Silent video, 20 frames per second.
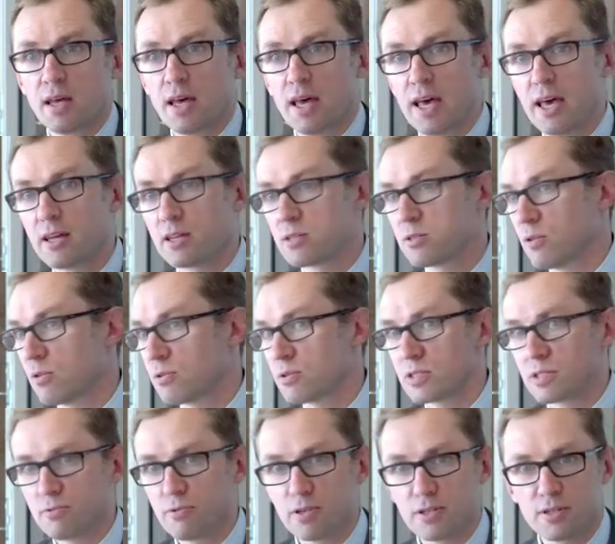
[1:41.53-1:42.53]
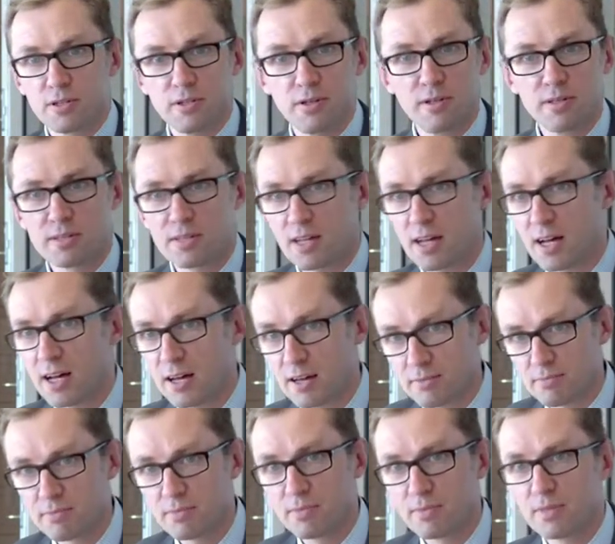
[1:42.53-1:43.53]
And as long as the returns
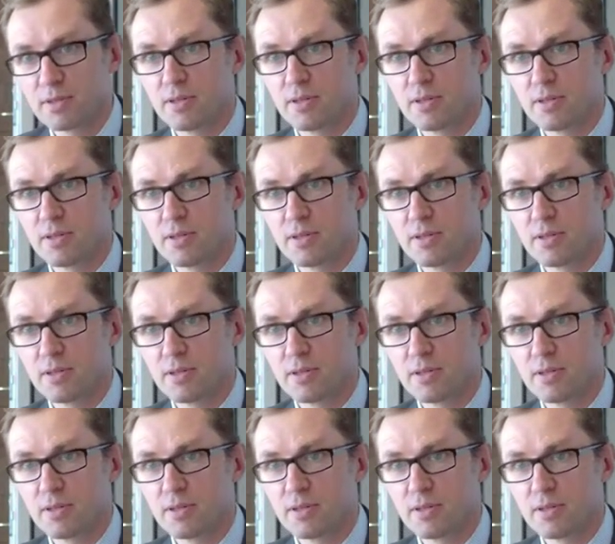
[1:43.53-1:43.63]
are